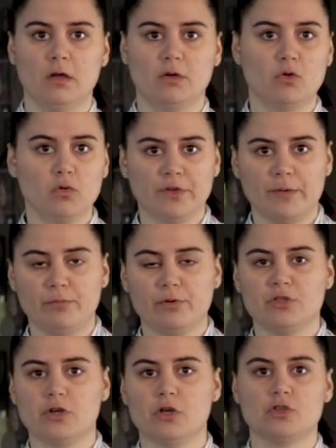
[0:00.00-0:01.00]
Cool
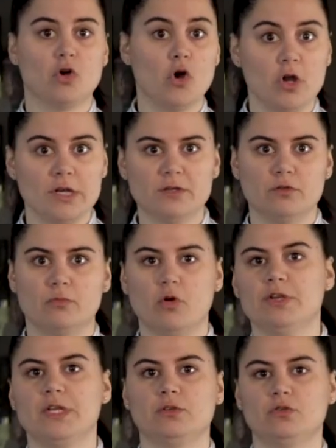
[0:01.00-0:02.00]
temperature, so early in the
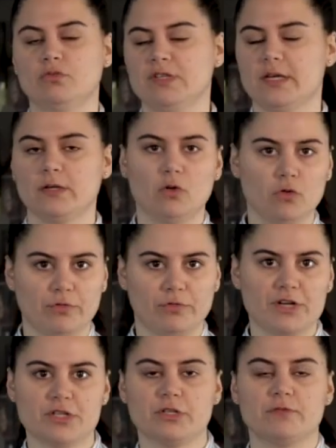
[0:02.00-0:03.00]
morning to retain all the
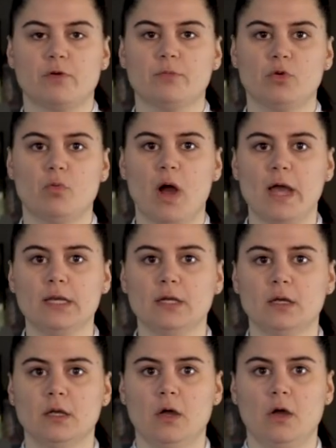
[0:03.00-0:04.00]
freshness from the wine.
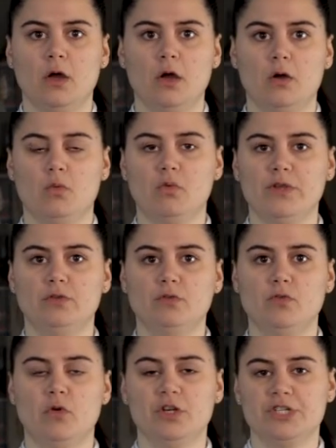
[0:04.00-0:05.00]
We
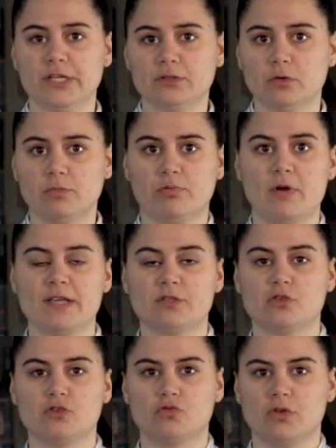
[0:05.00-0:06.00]
do a gentle press
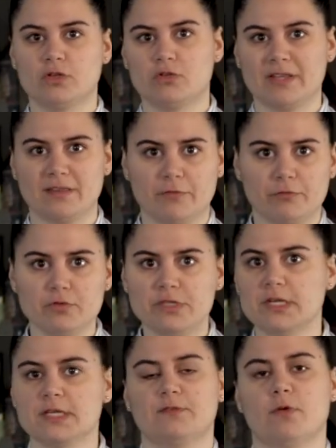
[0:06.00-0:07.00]
just to extract that
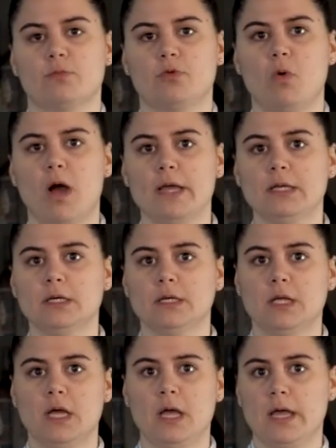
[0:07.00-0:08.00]
fruitiness from the wine,
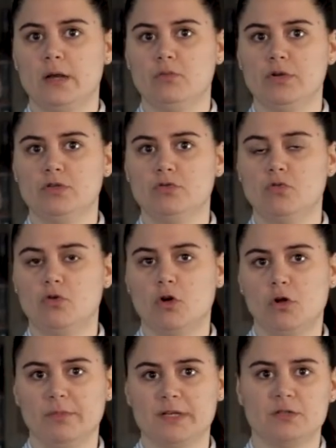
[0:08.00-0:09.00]
and we do
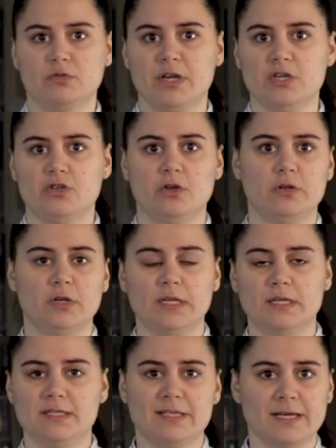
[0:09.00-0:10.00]
cold maceration
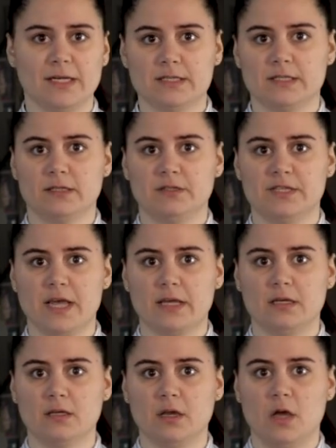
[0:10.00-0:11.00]
in stainless steel
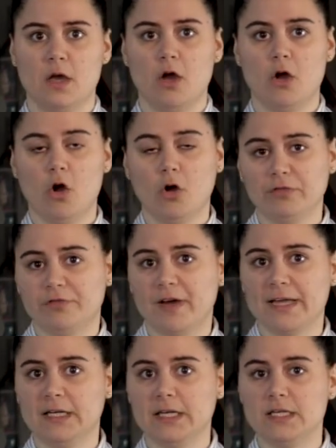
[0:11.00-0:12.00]
tank on
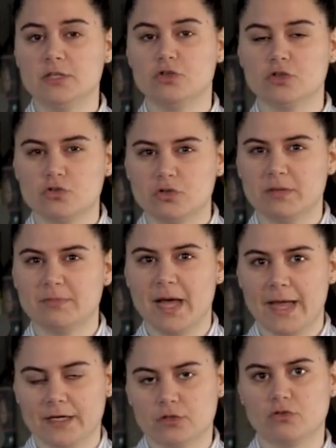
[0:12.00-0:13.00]
fine lees just to keep
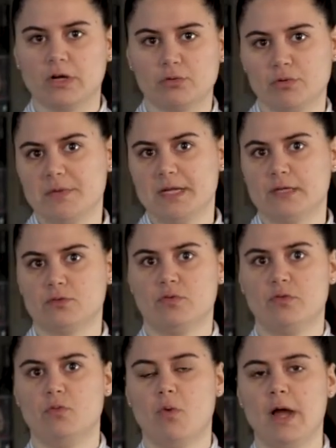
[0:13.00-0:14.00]
that extra creaminess
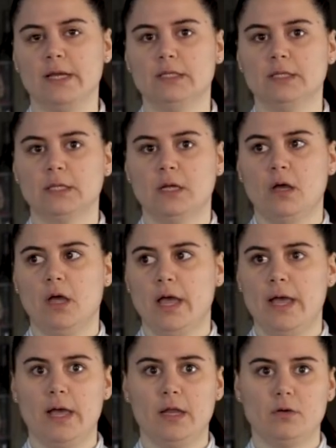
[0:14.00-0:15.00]
with the wine,
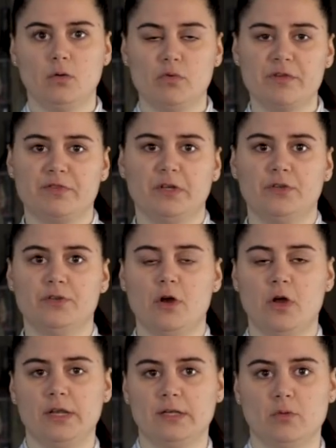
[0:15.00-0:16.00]
and we
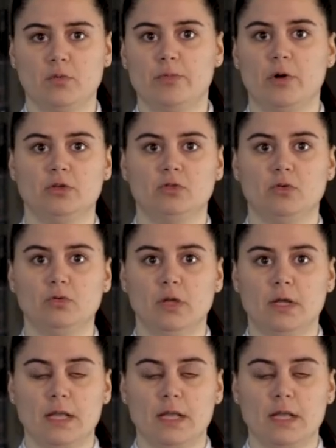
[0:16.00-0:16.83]
filter and then we bottle.